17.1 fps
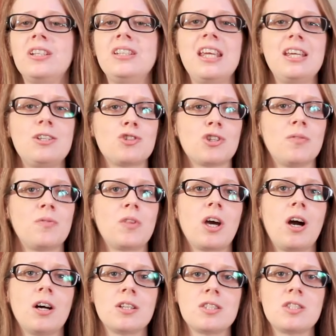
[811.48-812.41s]
the nature of
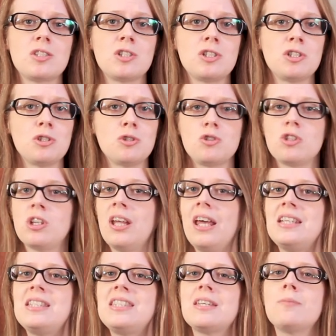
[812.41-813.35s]
the Constitution
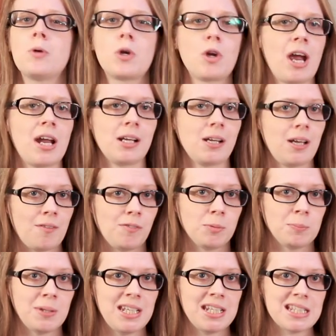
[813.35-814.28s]
and democratic
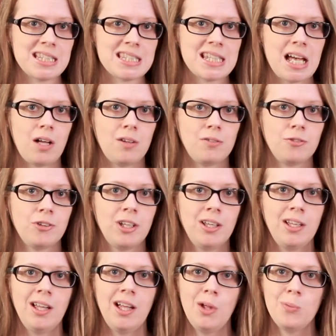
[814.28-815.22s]
government itself.
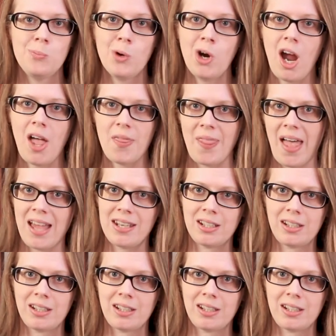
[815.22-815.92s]
More on that